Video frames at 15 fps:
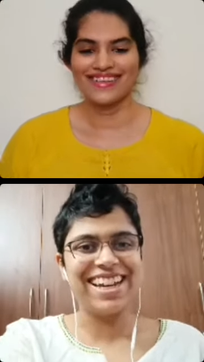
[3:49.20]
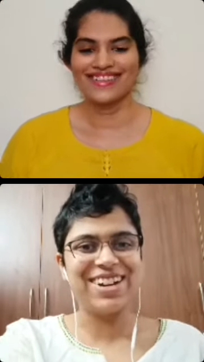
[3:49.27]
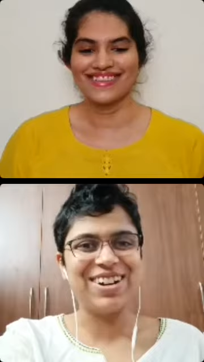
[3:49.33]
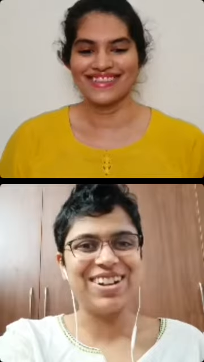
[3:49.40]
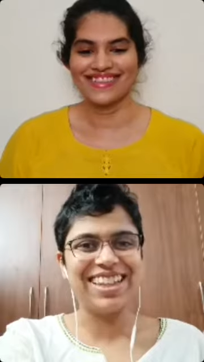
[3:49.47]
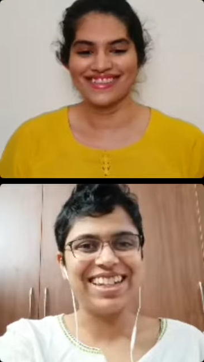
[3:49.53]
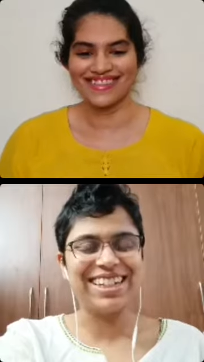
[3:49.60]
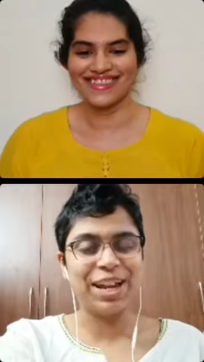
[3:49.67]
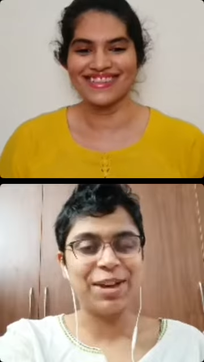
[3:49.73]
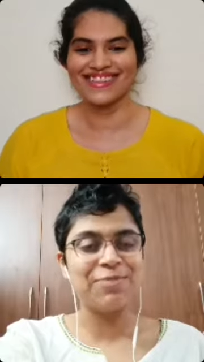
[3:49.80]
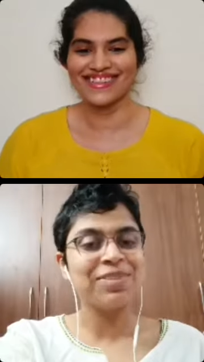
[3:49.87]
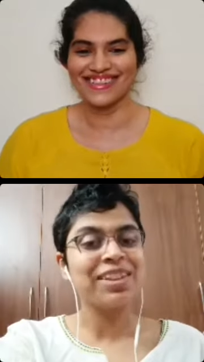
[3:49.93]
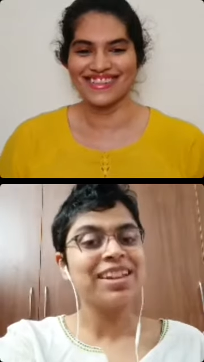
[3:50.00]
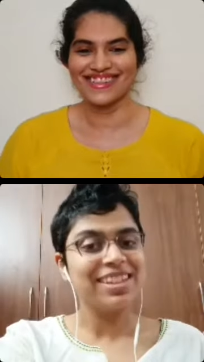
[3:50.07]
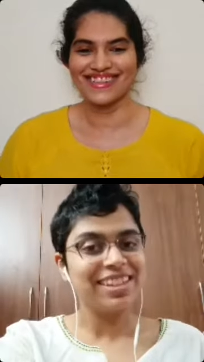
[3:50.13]
Speaker 1: all the time.
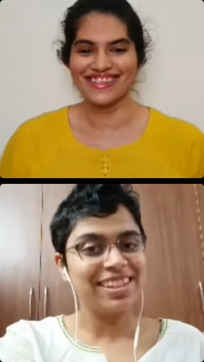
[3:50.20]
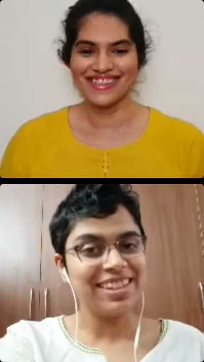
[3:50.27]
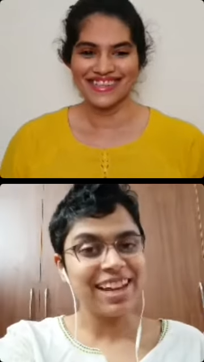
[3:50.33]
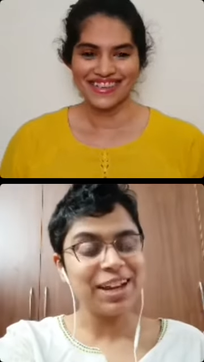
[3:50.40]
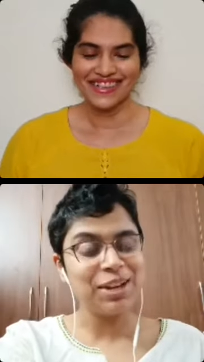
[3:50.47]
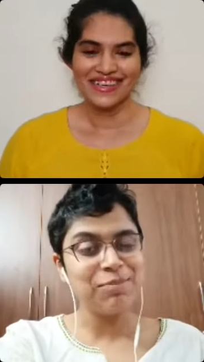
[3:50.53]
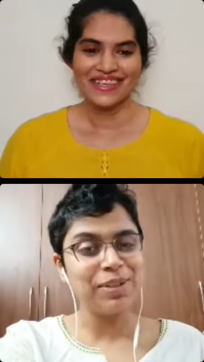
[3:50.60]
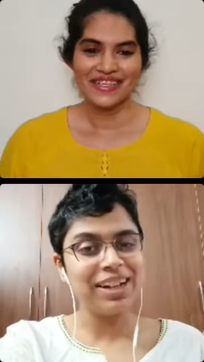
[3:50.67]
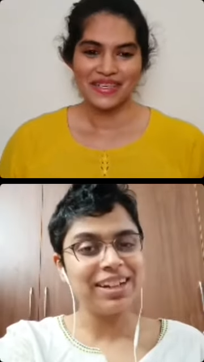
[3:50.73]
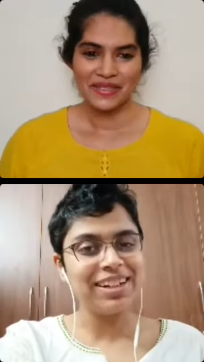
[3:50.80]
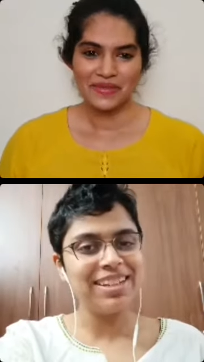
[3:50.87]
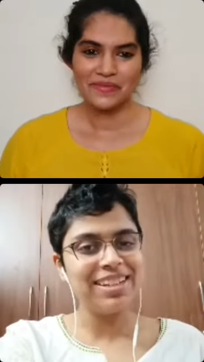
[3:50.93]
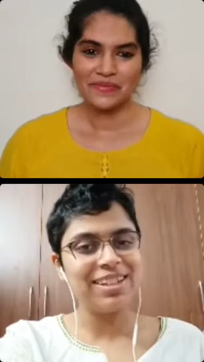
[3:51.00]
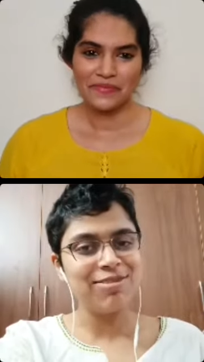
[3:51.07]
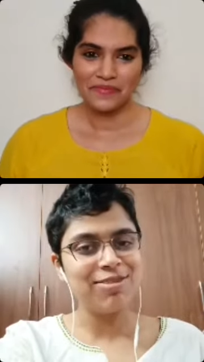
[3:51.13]
The second
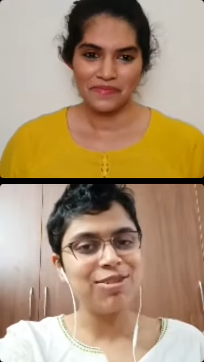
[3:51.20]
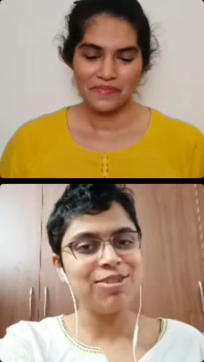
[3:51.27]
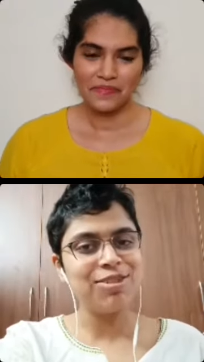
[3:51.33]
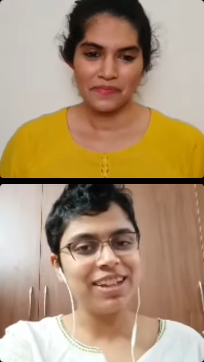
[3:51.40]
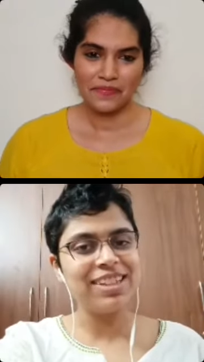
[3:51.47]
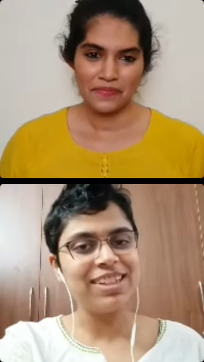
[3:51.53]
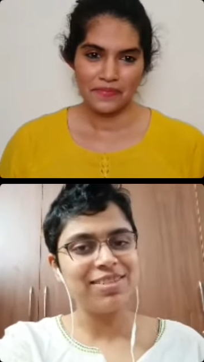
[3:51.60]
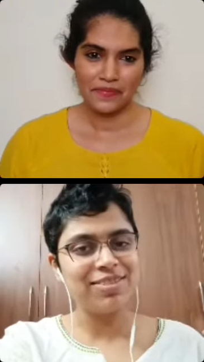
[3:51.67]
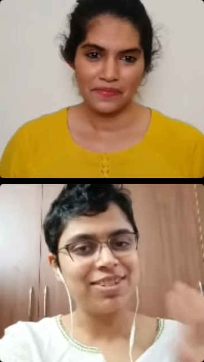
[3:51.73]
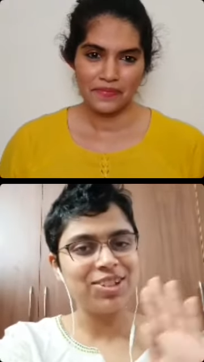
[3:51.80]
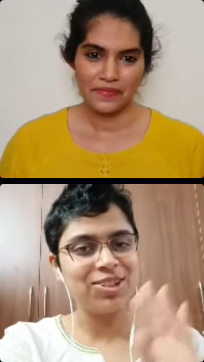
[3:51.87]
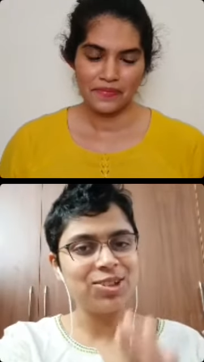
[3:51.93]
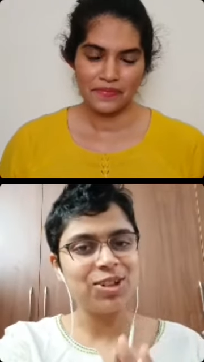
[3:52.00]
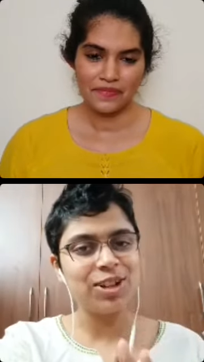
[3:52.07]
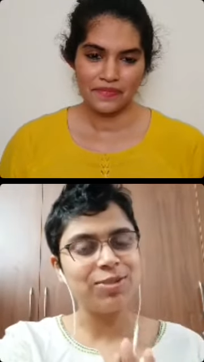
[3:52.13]
pregnancy, food-wise, the
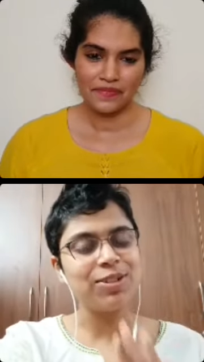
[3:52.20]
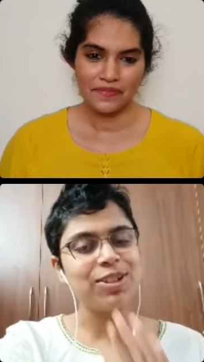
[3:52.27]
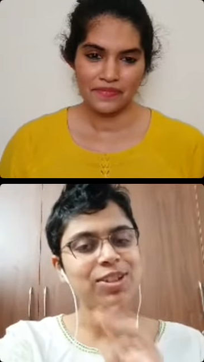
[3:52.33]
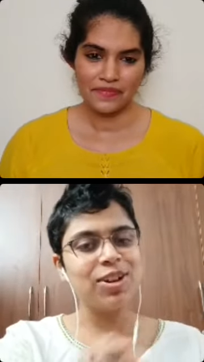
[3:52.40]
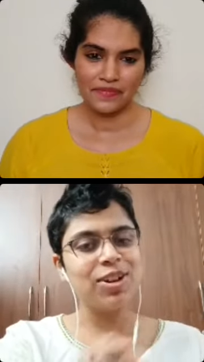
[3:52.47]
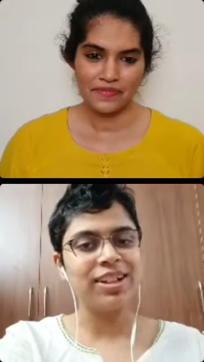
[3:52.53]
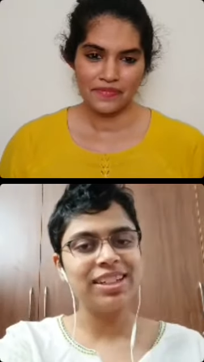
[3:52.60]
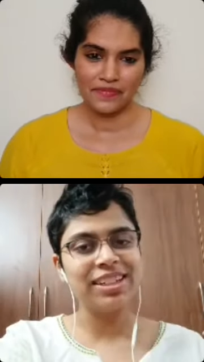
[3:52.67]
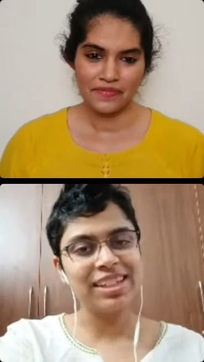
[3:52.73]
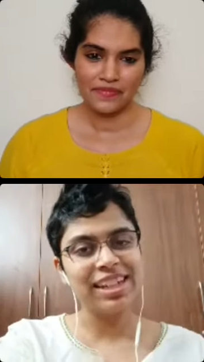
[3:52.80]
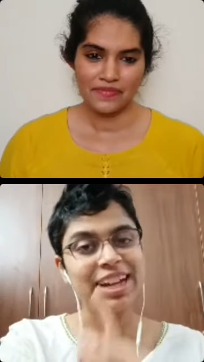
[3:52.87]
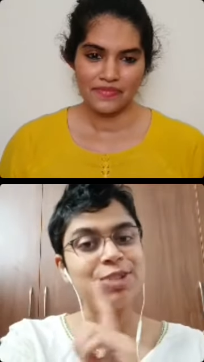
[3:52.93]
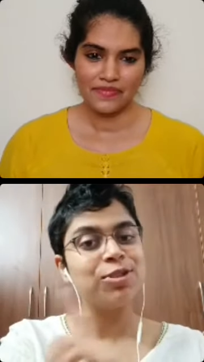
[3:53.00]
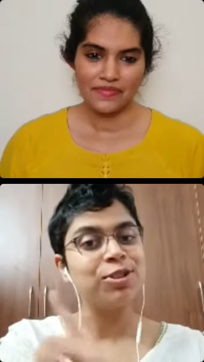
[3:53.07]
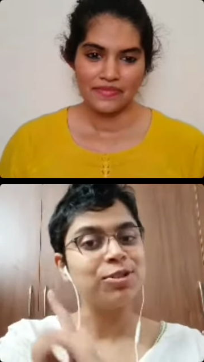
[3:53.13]
first thought was honestly
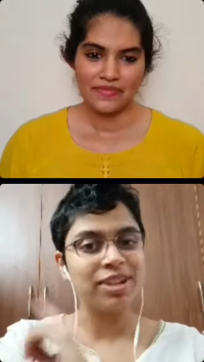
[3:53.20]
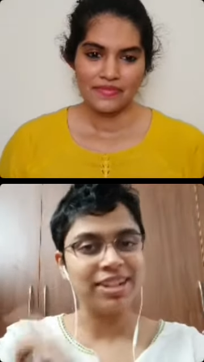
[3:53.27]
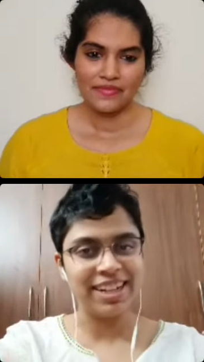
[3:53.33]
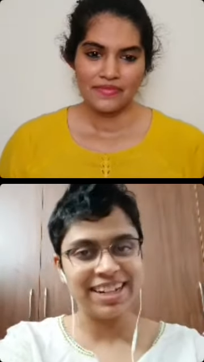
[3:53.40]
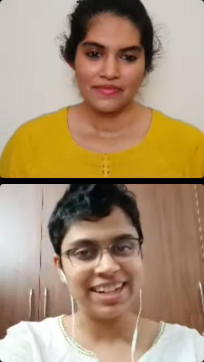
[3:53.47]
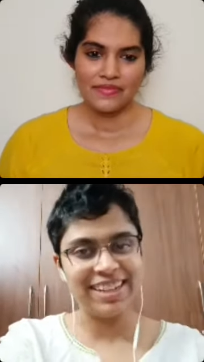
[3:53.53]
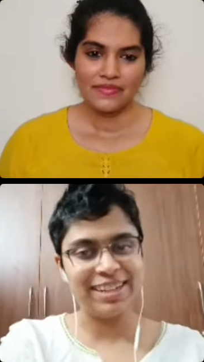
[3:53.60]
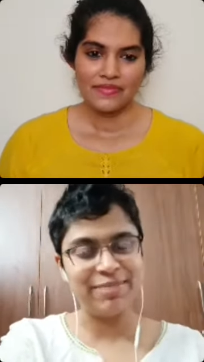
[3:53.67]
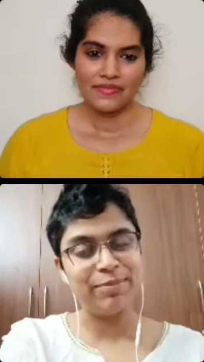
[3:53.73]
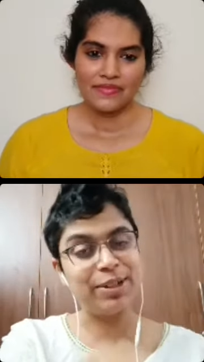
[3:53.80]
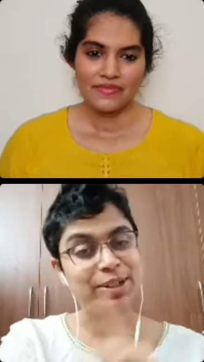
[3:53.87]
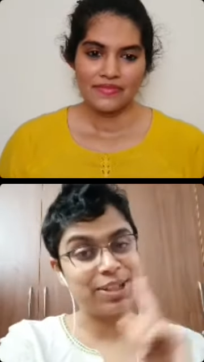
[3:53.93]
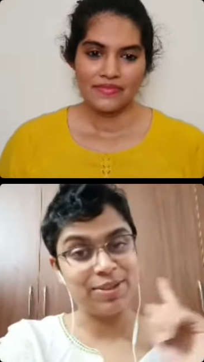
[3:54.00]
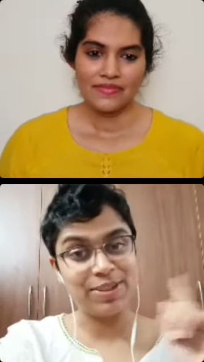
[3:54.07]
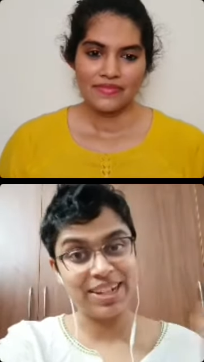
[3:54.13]
I don't want anything
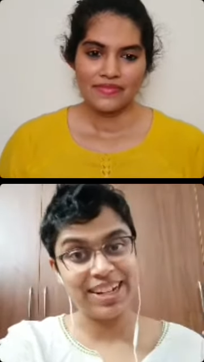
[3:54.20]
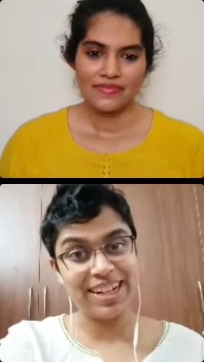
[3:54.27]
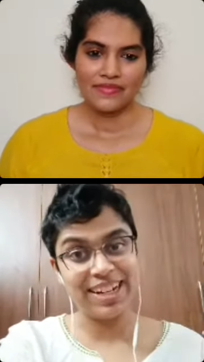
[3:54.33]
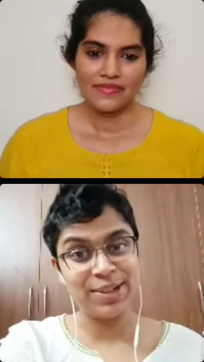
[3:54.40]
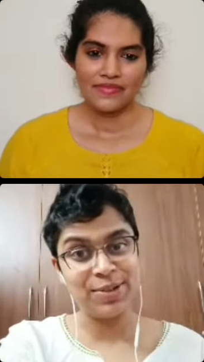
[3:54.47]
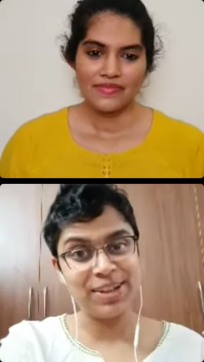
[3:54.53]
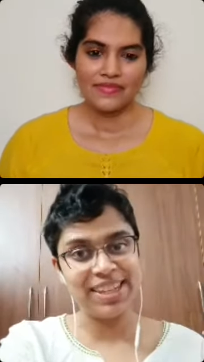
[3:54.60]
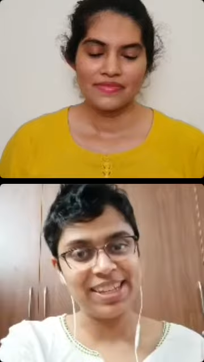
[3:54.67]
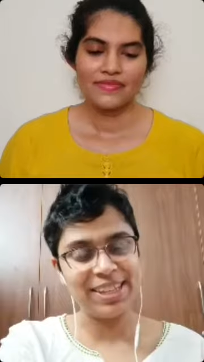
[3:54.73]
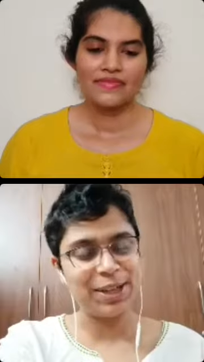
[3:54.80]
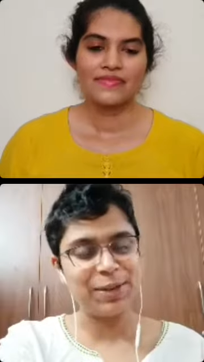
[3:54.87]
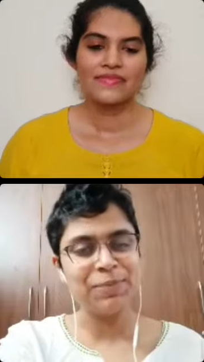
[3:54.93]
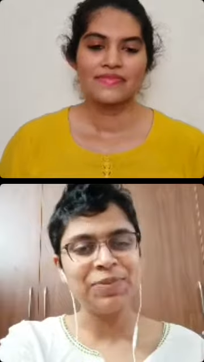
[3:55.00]
because I was really queasy.